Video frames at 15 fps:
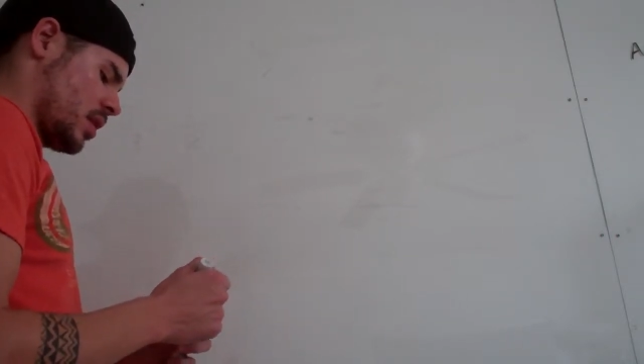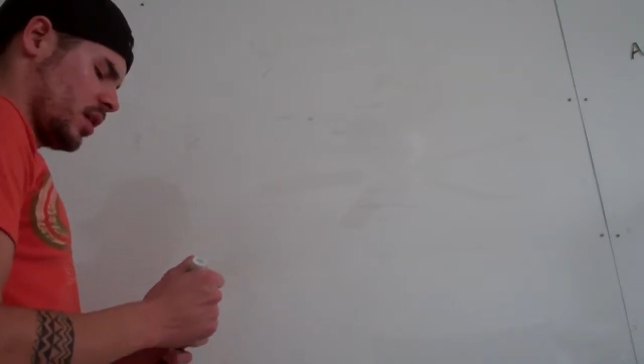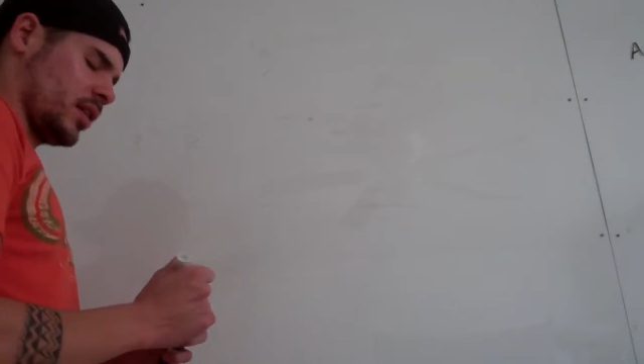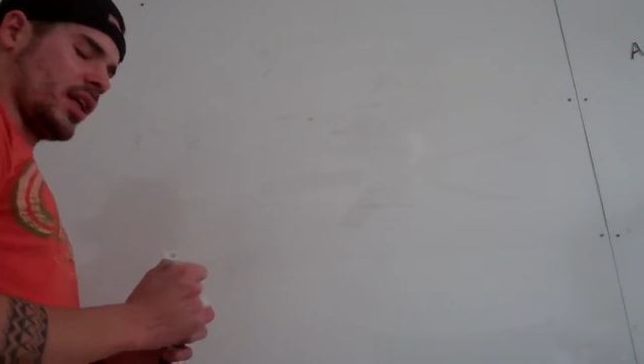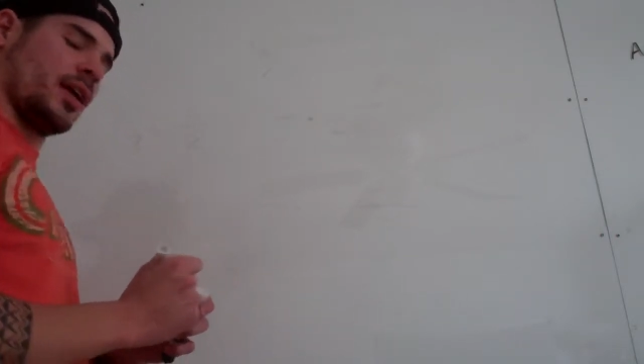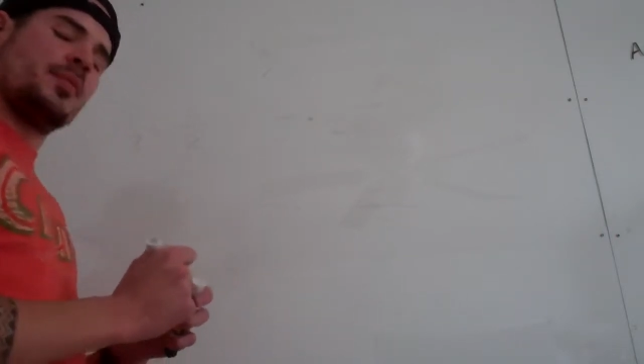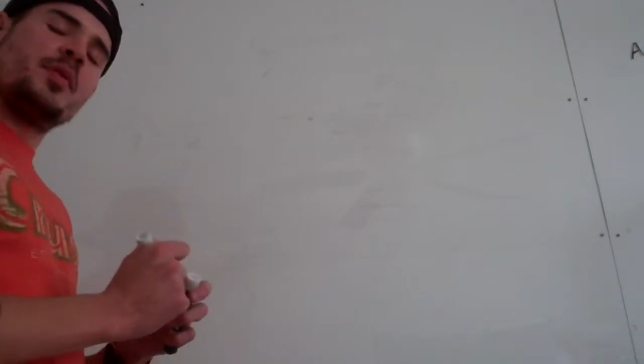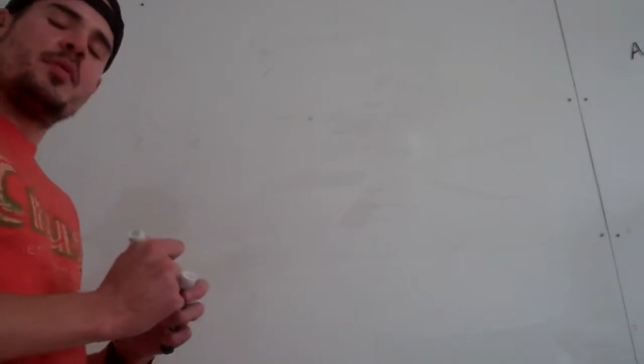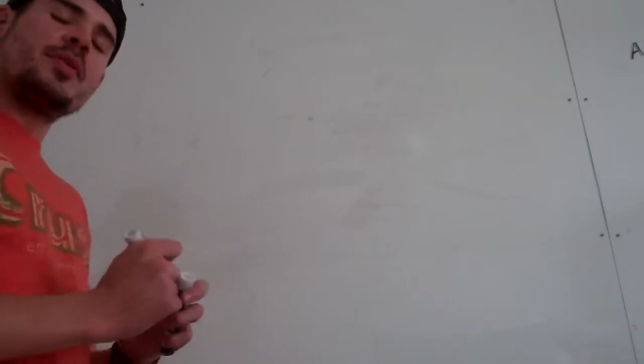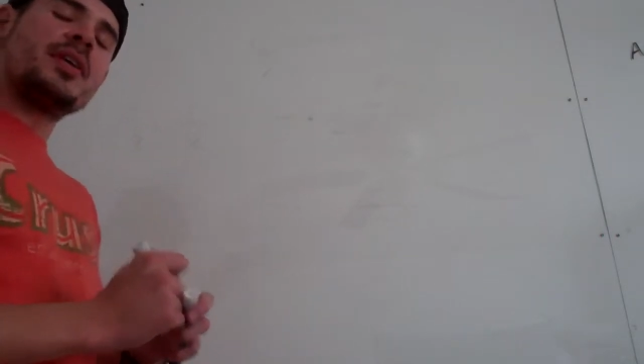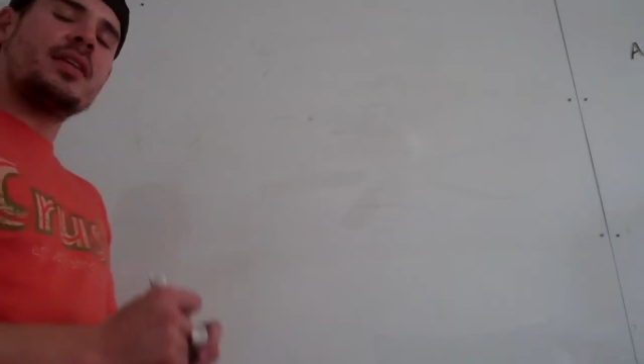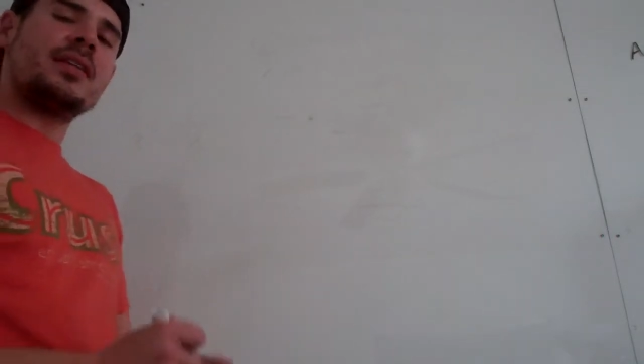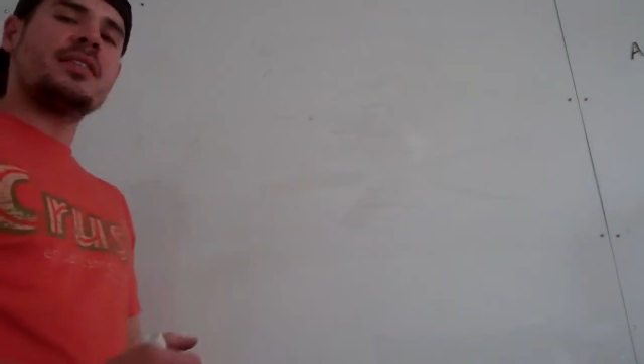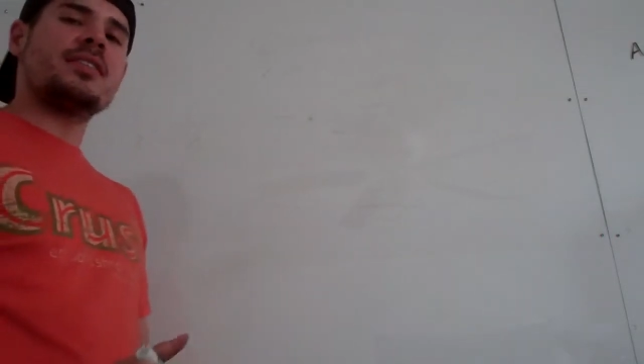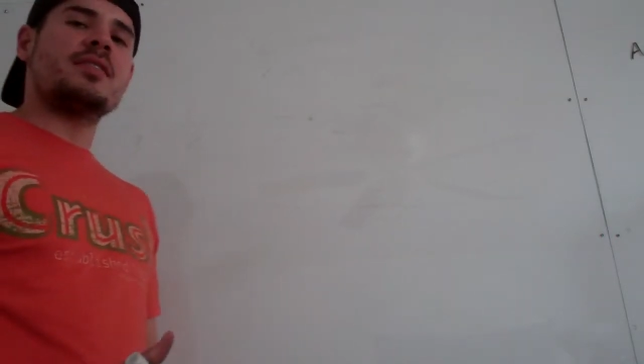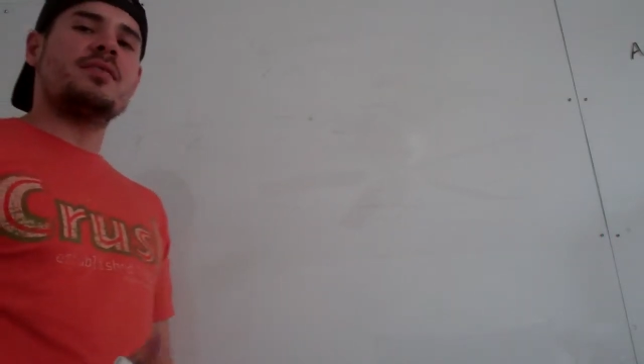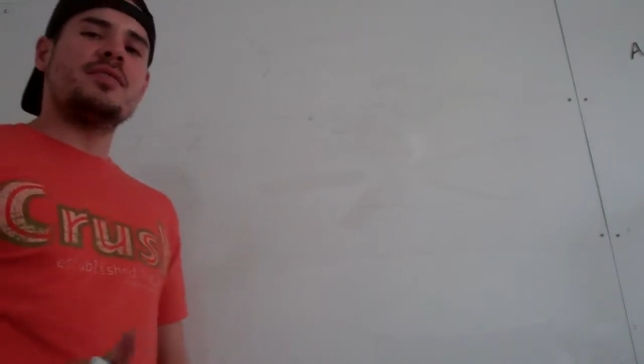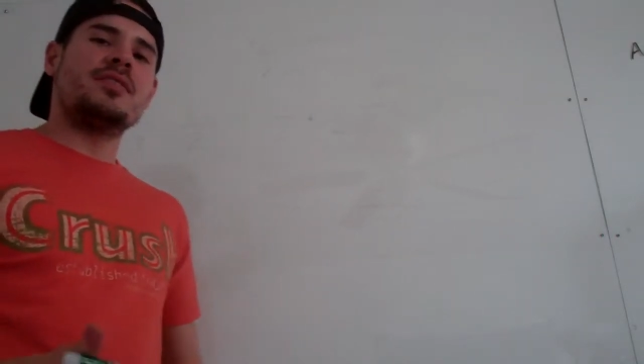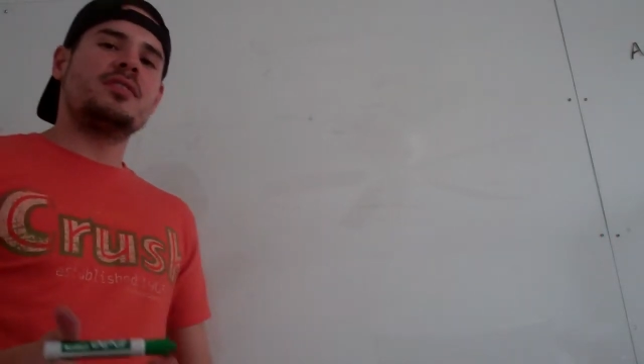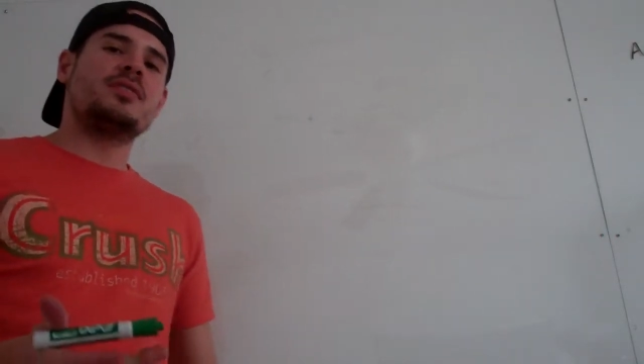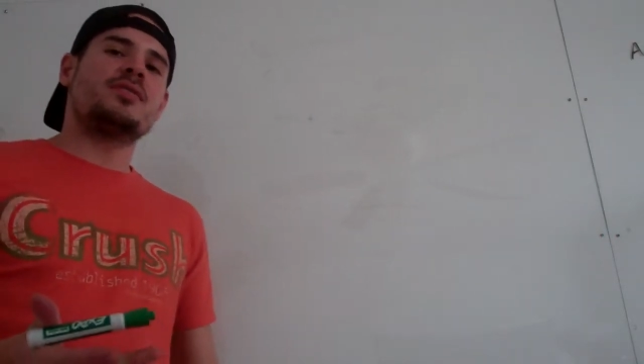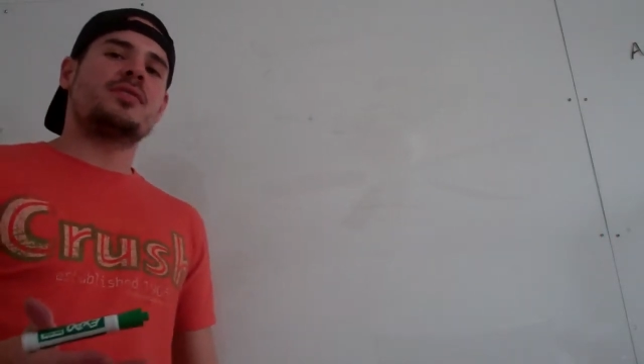a lot of people get this
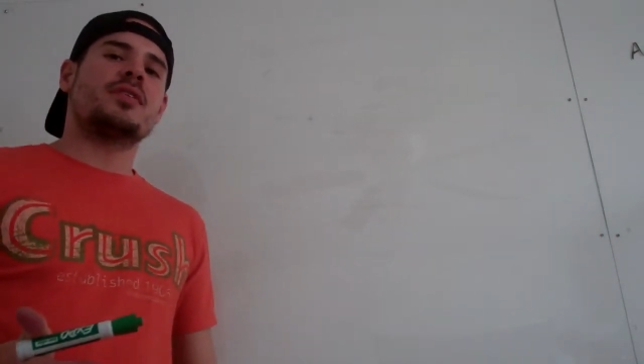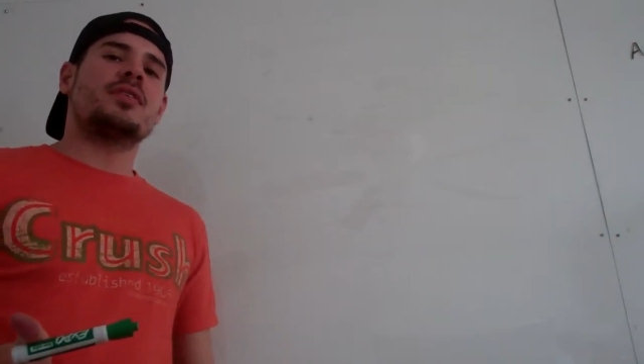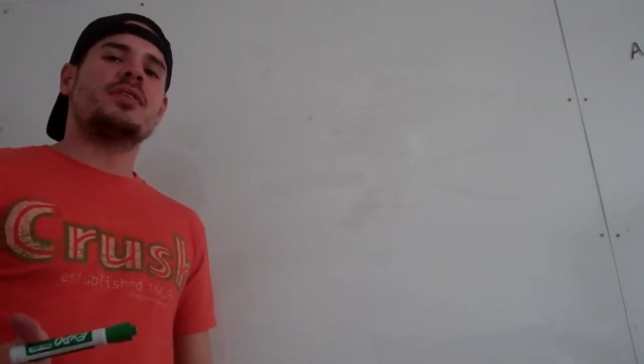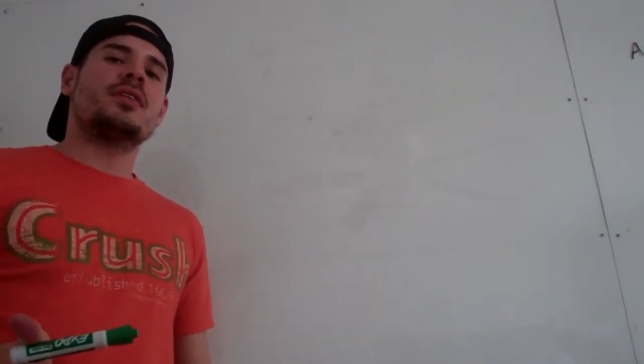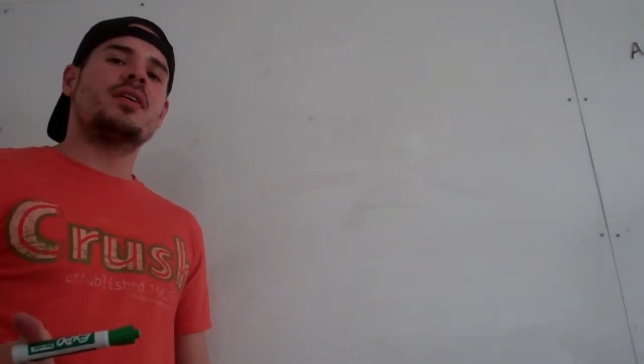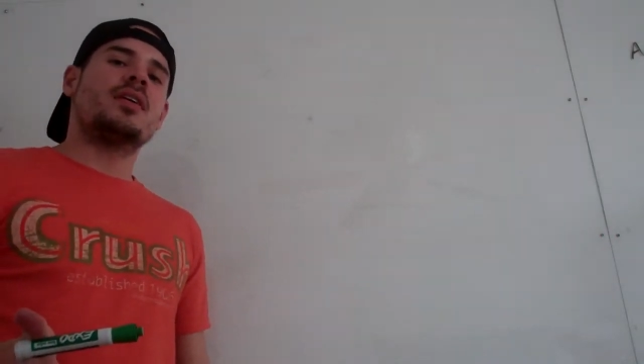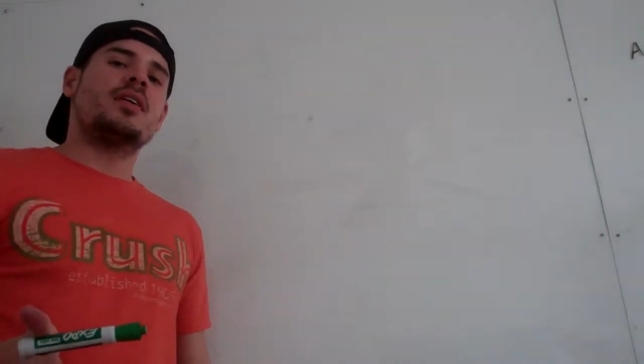confused for